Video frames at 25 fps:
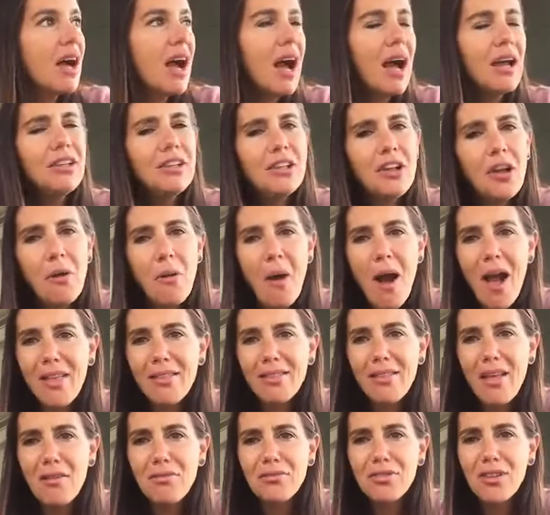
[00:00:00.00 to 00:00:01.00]
you know, I
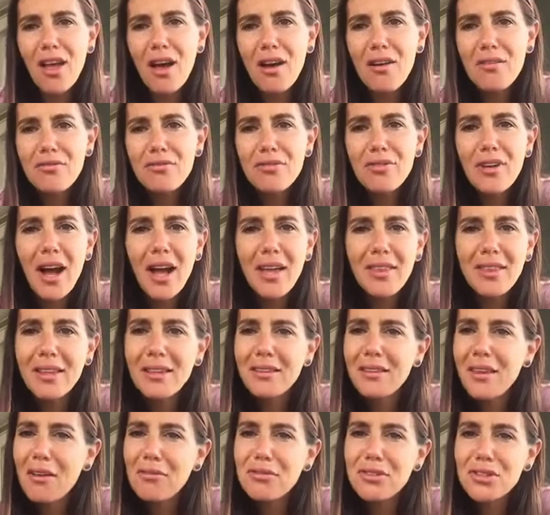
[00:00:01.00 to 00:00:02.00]
love love. I think
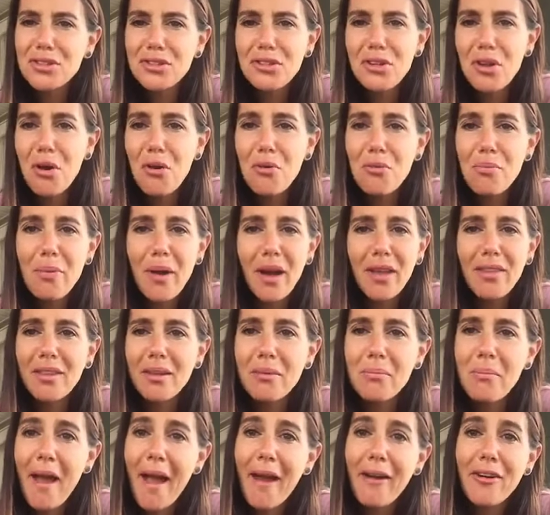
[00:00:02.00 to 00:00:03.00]
love is dope. I
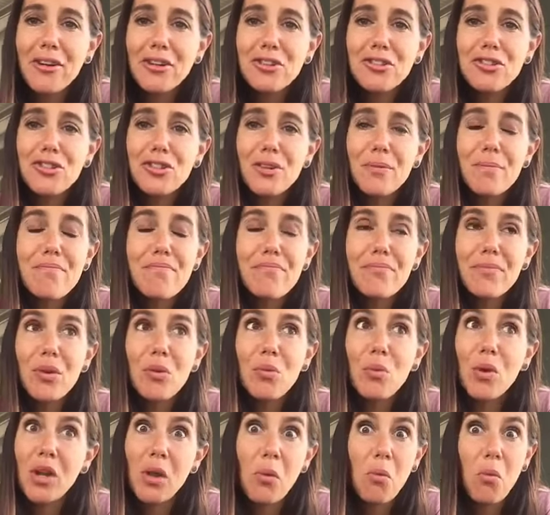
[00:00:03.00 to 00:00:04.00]
think marriage,
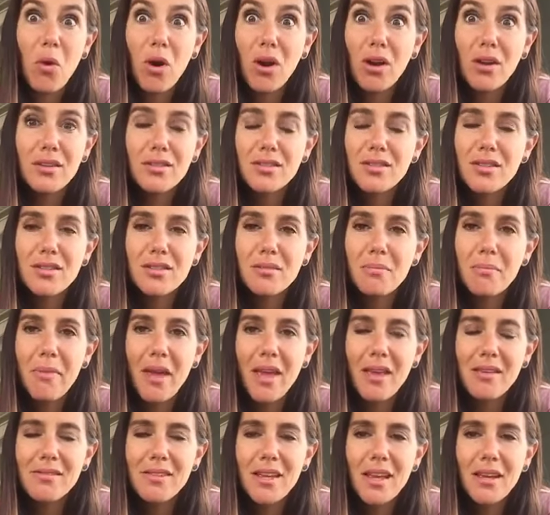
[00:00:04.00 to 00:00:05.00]
when it works, is
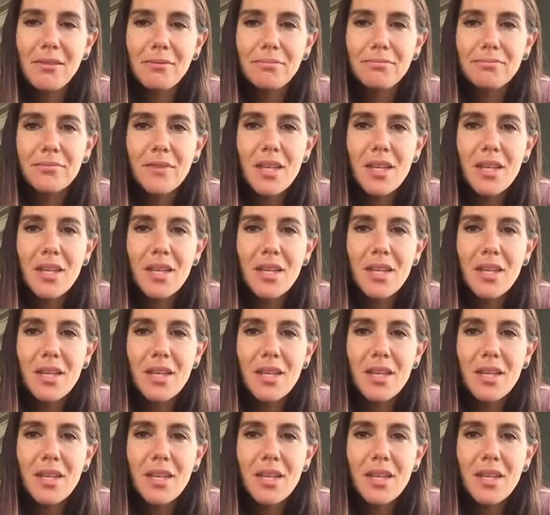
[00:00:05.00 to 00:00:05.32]
amazing.